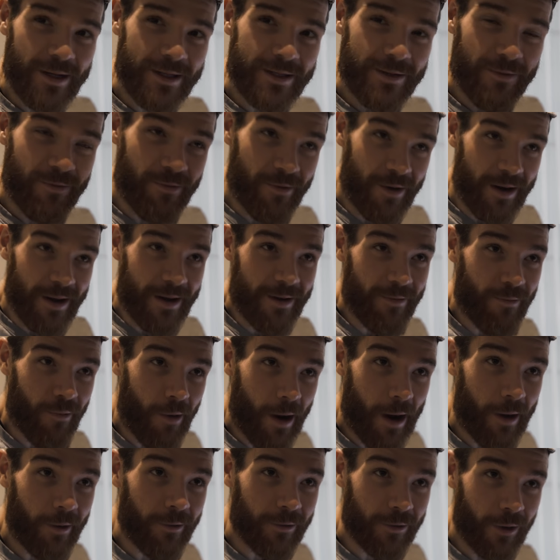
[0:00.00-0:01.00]
I need to
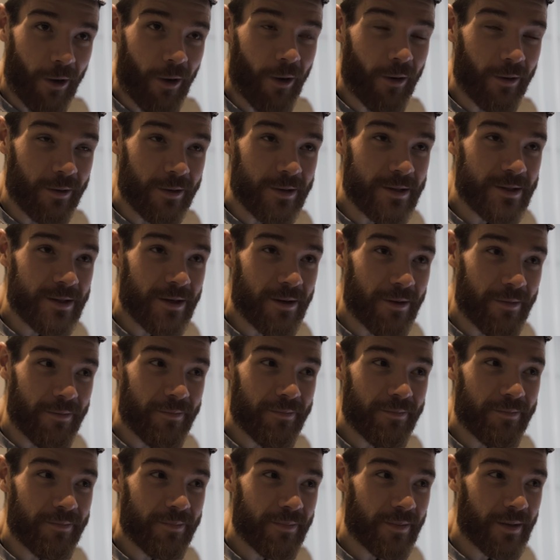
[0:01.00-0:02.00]
re-weld on
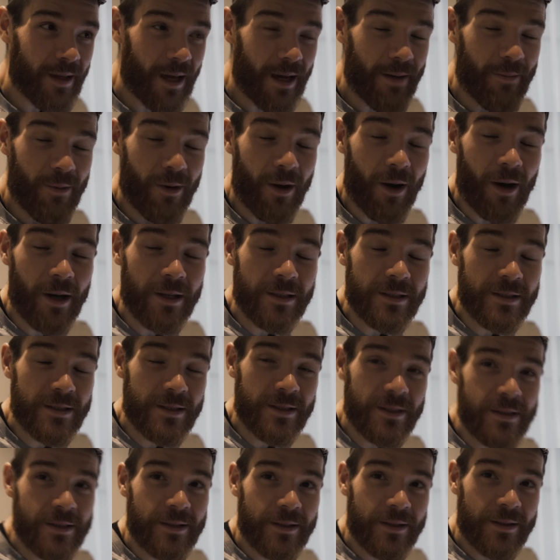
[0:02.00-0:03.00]
some cable guides.
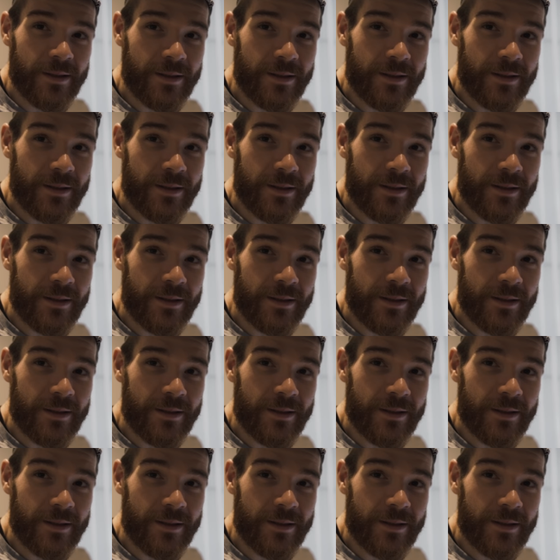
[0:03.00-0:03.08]
That's fine.